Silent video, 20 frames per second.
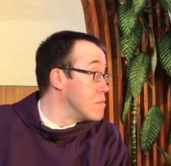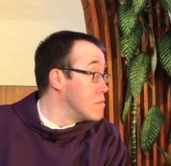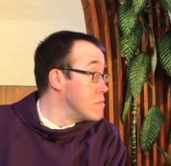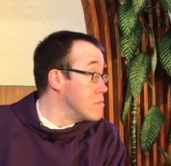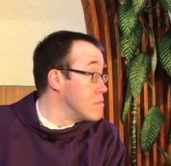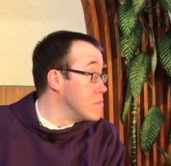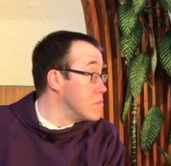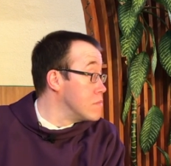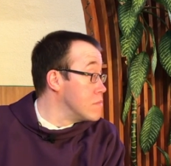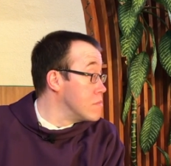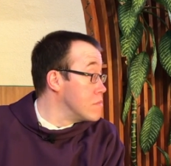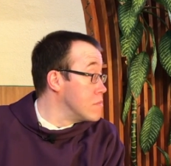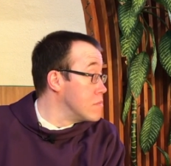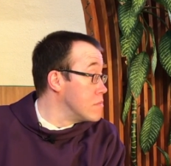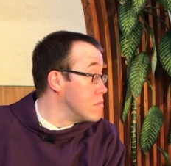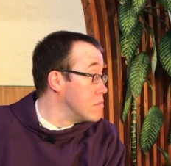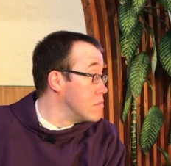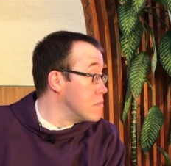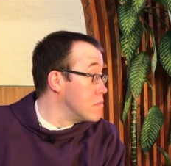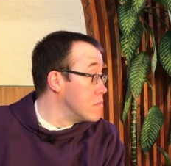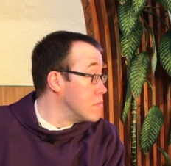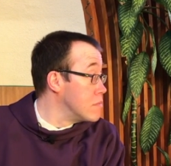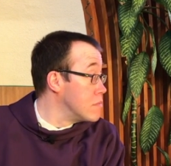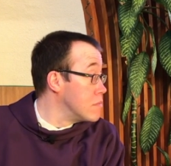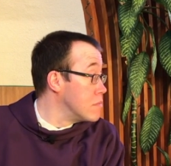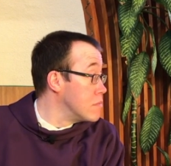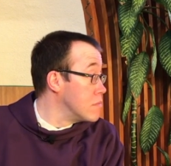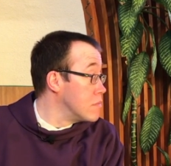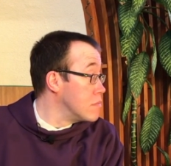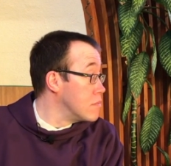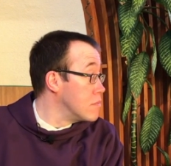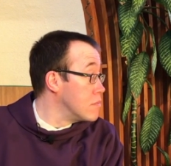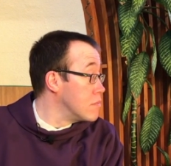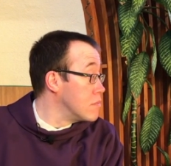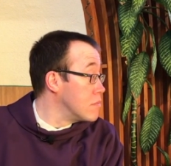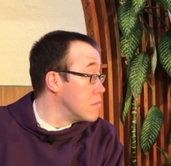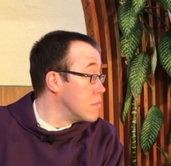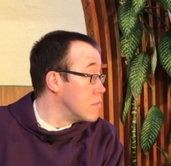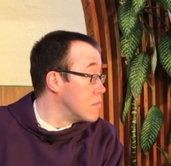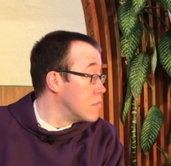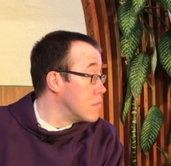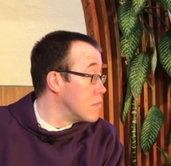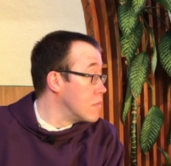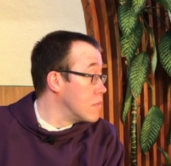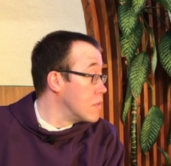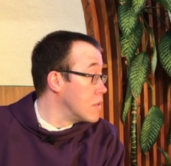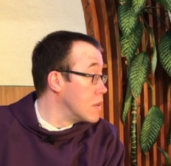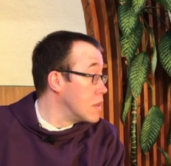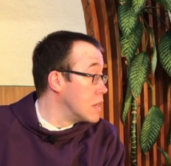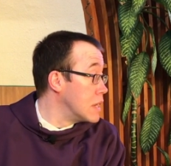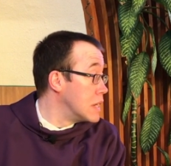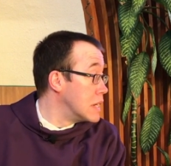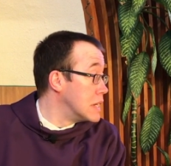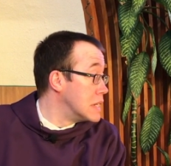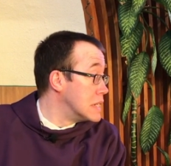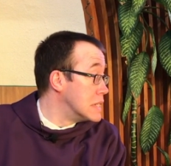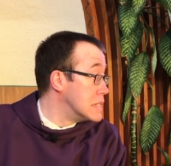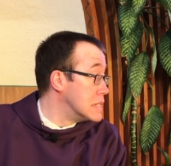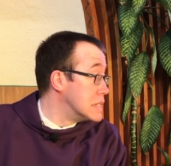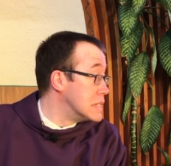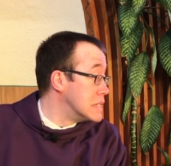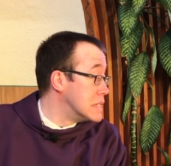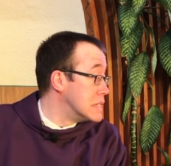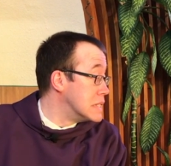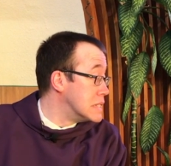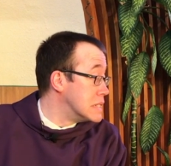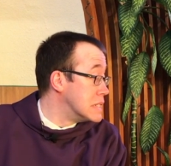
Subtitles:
[no speech]